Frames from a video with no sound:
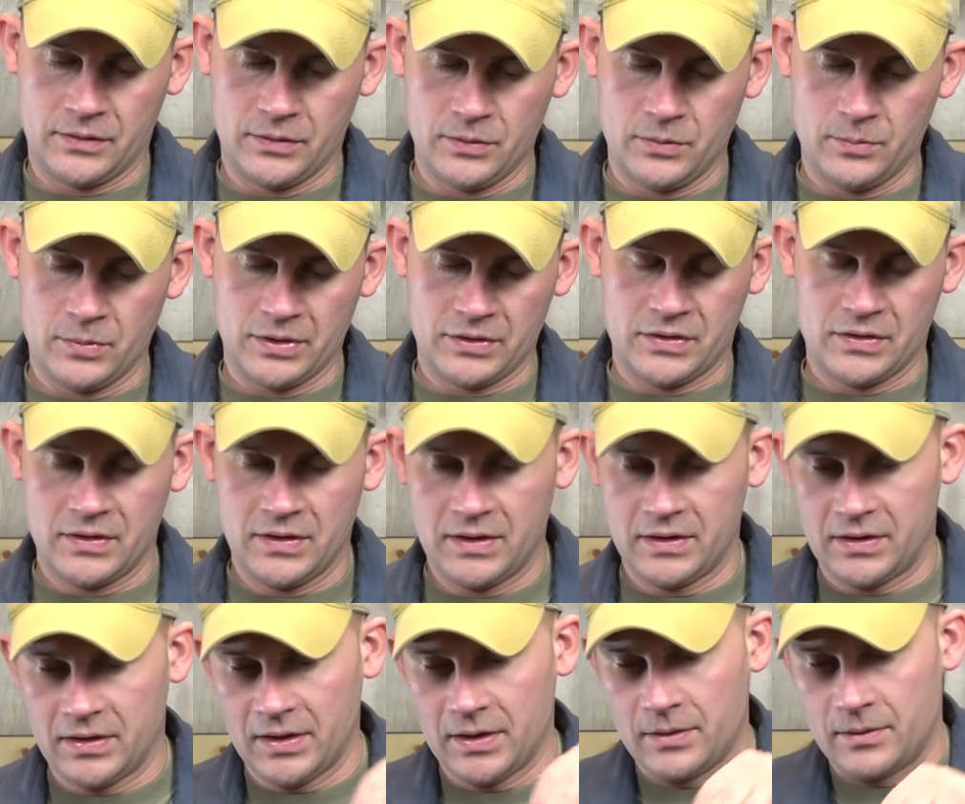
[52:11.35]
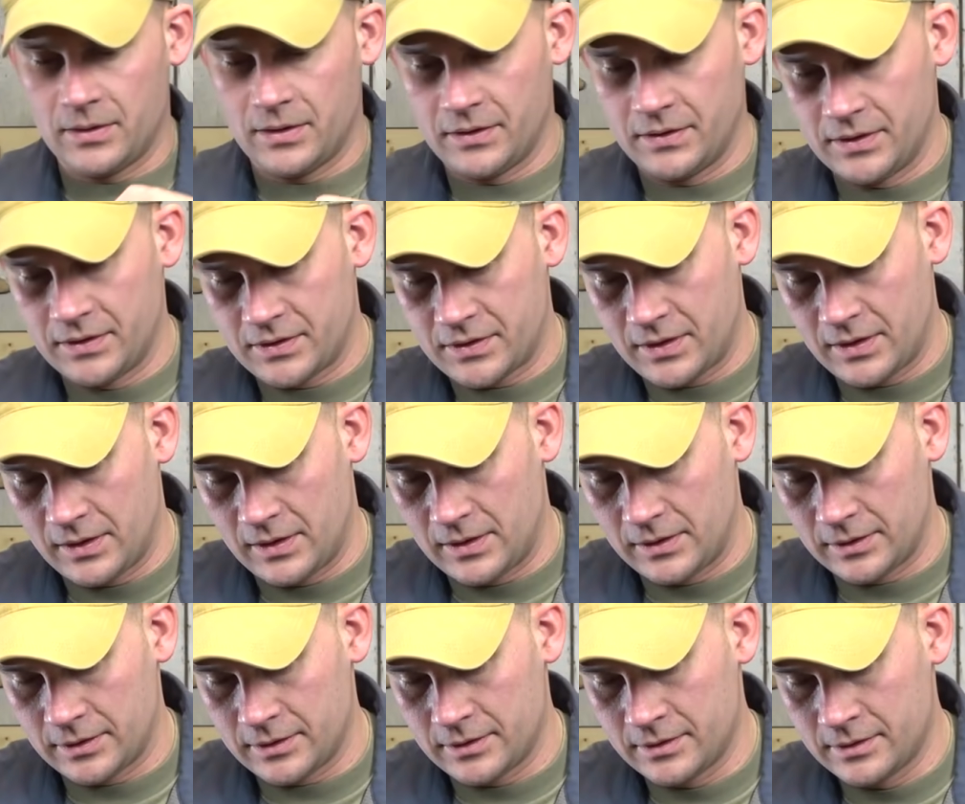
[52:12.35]
too much detail on this
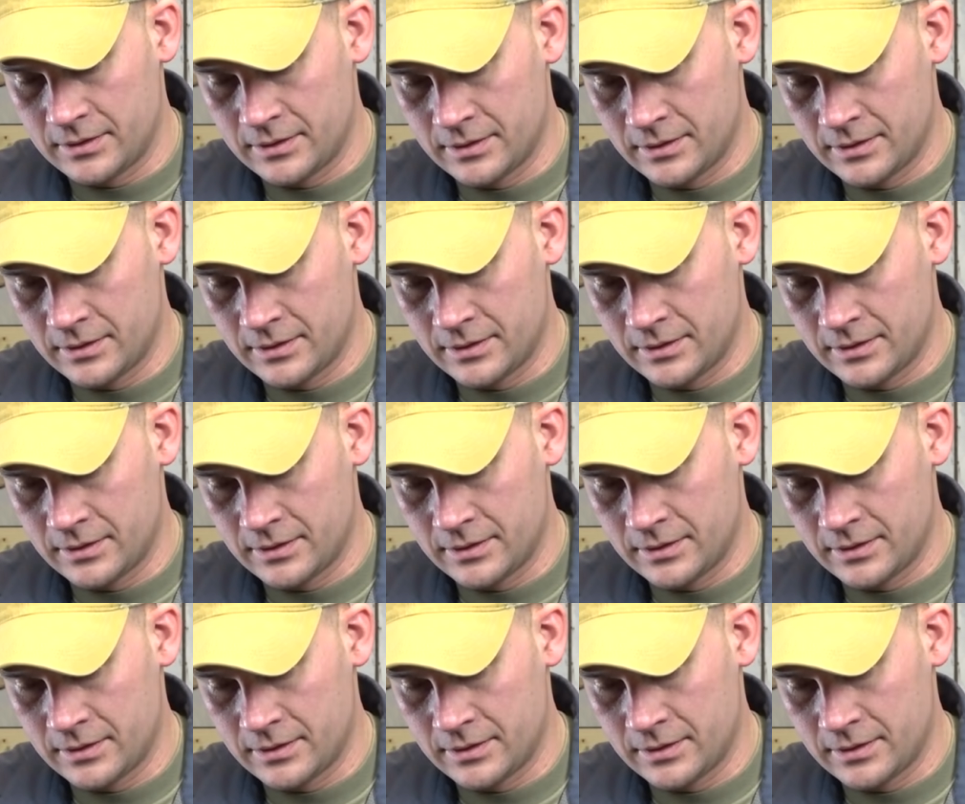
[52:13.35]
collar.